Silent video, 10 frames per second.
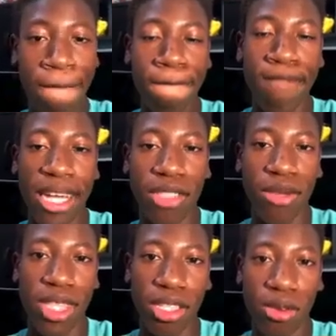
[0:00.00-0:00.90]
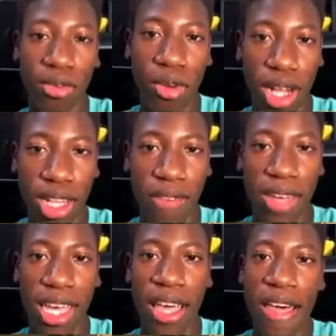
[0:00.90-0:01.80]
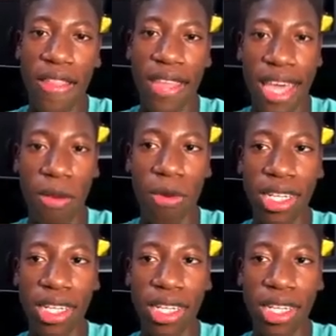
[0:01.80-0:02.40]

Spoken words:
That is what they do for a living. They wouldn't